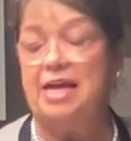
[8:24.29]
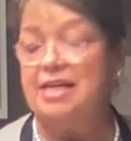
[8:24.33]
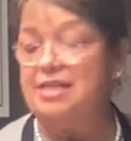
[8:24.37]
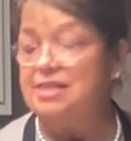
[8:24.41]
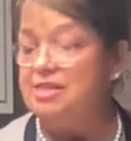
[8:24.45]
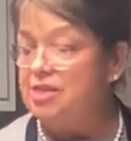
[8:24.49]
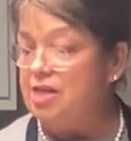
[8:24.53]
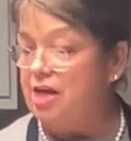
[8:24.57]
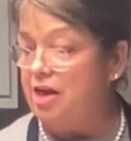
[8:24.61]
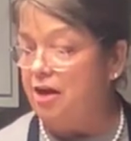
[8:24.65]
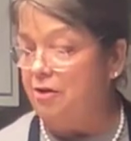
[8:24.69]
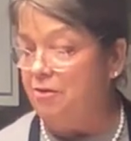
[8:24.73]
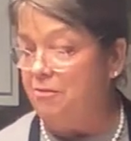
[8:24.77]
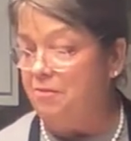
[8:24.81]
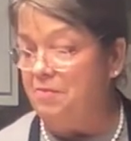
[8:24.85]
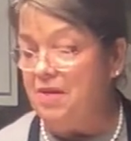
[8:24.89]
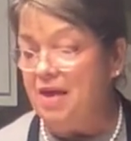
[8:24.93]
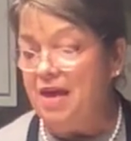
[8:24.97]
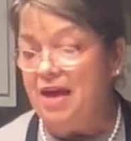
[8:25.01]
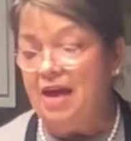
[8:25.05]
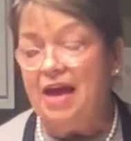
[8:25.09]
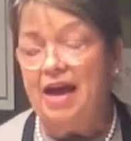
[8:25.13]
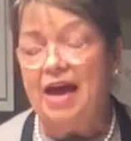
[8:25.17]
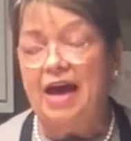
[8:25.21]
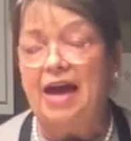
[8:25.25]
And so
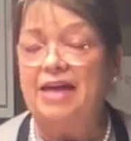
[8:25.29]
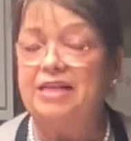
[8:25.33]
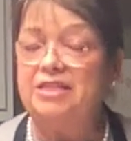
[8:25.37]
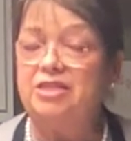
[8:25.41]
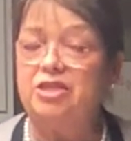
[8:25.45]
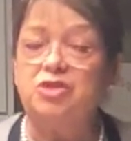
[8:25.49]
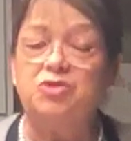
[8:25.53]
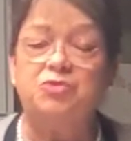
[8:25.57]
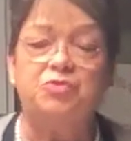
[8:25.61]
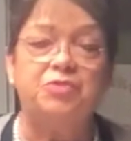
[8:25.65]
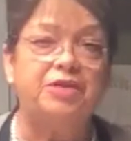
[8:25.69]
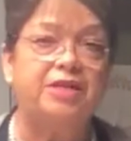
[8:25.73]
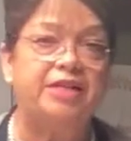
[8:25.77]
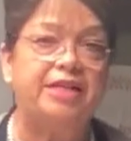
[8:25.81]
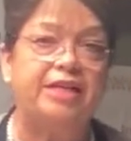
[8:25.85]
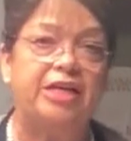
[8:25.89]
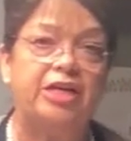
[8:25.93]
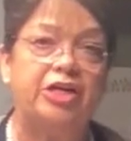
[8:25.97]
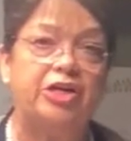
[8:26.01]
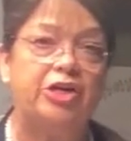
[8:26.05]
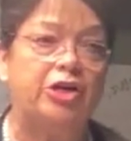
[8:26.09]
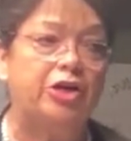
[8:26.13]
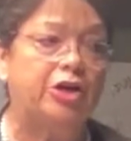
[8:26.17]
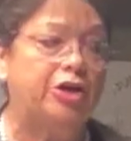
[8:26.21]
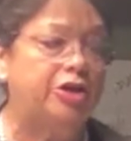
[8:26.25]
I just really
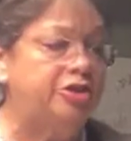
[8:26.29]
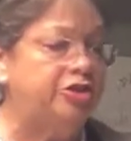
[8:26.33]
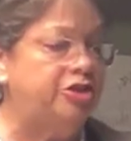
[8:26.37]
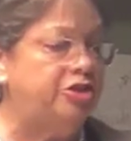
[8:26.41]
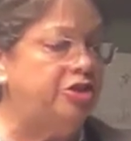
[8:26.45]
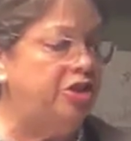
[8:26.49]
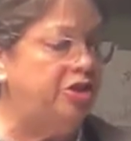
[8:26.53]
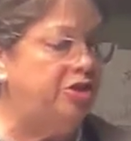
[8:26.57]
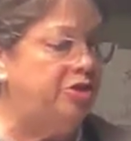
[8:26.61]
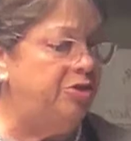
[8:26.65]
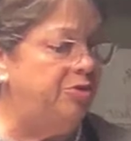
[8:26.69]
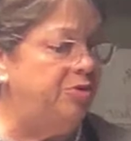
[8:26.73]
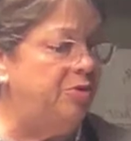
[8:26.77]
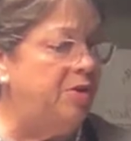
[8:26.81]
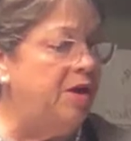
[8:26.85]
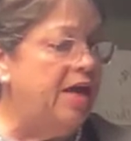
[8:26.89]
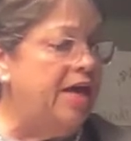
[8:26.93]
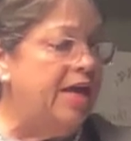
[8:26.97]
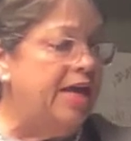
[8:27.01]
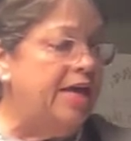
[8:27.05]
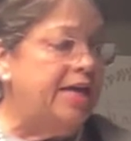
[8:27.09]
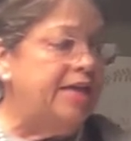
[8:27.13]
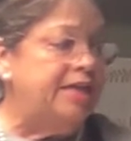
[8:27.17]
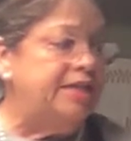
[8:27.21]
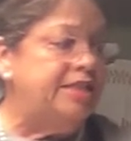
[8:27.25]
encourage you
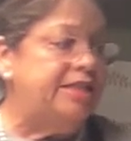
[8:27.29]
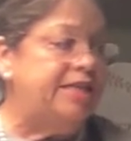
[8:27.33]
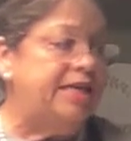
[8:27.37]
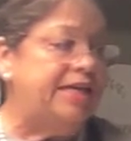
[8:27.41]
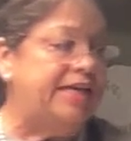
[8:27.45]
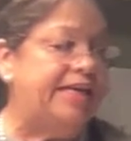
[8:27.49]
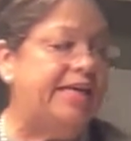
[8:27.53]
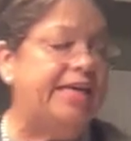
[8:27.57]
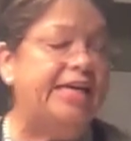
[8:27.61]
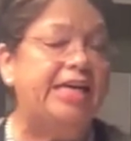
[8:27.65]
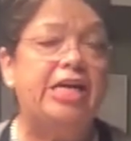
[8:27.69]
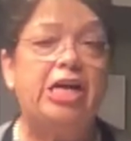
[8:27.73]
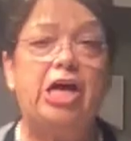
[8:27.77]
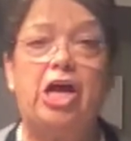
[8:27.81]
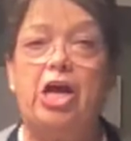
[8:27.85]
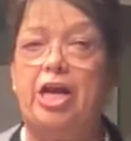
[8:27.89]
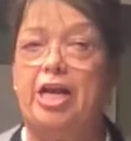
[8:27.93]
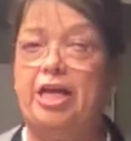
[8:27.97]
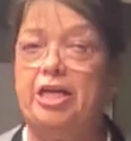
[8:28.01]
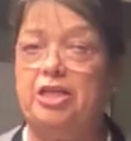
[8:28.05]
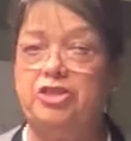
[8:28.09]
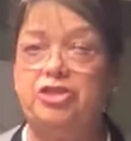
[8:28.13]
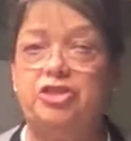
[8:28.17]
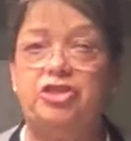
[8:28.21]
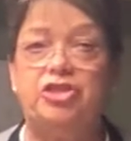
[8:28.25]
to get on
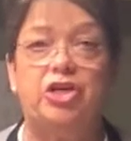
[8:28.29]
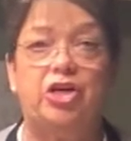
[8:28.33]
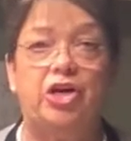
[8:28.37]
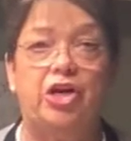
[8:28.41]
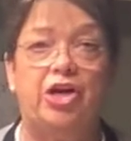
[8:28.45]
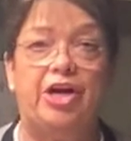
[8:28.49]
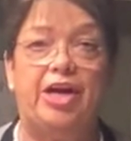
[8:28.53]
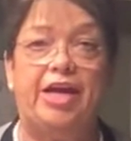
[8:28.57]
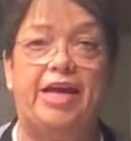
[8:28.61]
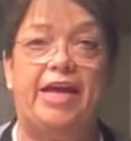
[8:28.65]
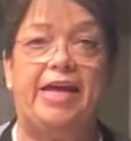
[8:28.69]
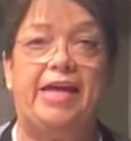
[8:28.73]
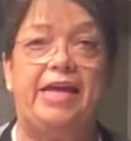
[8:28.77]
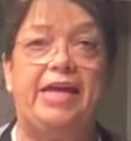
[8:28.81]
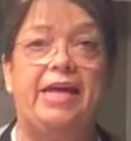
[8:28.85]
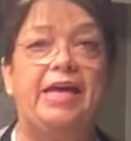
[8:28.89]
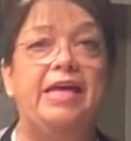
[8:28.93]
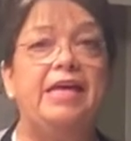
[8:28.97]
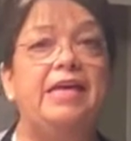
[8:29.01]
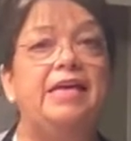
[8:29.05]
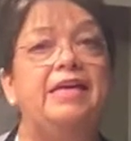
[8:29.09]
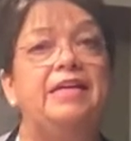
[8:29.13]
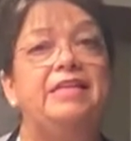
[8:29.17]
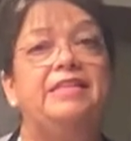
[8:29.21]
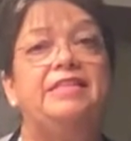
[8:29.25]
a journey
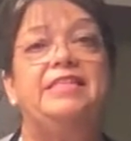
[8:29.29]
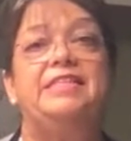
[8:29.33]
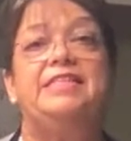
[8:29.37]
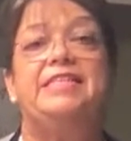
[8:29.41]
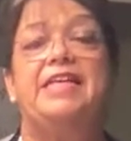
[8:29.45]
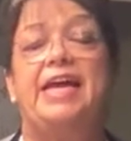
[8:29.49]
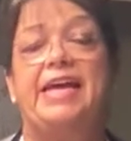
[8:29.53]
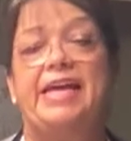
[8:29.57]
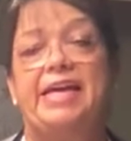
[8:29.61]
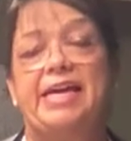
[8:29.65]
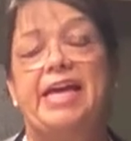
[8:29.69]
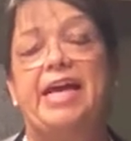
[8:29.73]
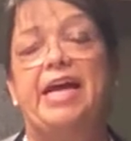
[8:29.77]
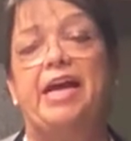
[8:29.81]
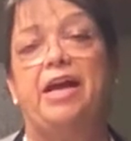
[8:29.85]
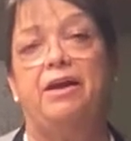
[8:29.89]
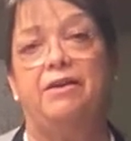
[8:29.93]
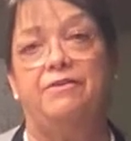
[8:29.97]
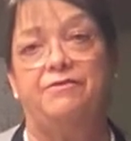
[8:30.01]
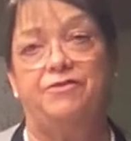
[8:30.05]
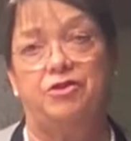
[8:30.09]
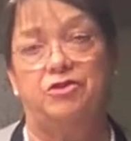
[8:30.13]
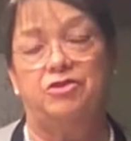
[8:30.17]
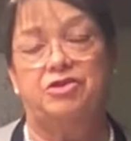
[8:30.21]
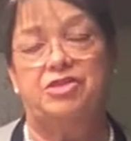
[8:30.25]
to take
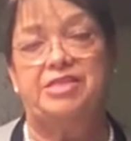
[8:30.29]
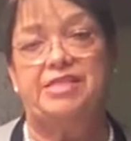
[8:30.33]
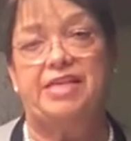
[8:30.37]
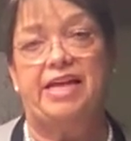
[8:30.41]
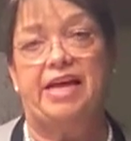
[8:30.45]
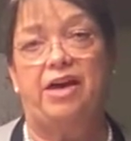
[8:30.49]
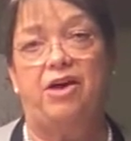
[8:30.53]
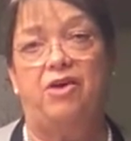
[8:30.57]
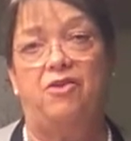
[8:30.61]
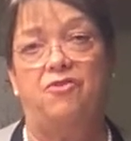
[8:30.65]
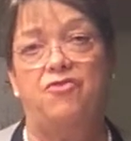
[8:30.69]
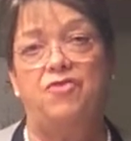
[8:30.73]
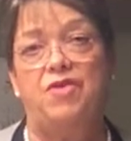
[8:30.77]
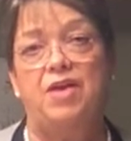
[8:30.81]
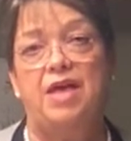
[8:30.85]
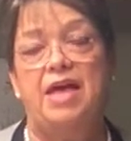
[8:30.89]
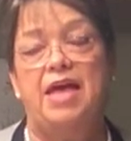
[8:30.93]
care of yourself.